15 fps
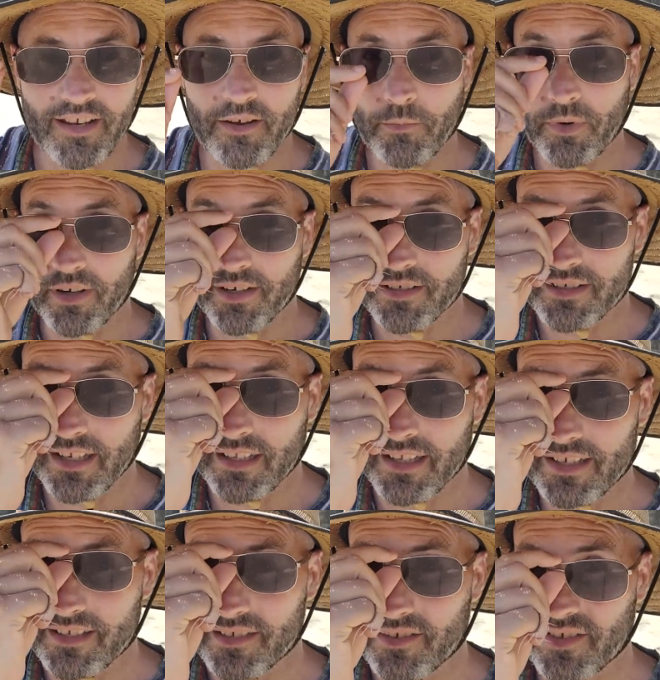now I'm wearing
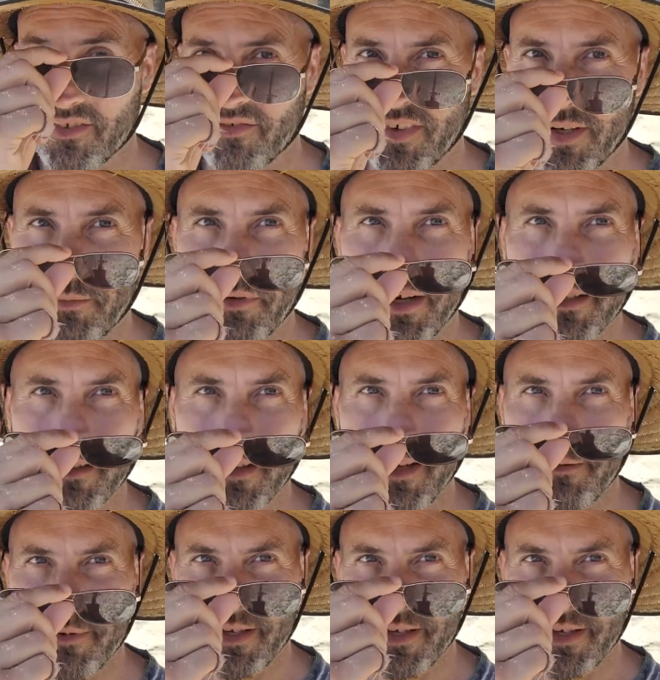sunglasses because it's very bright today,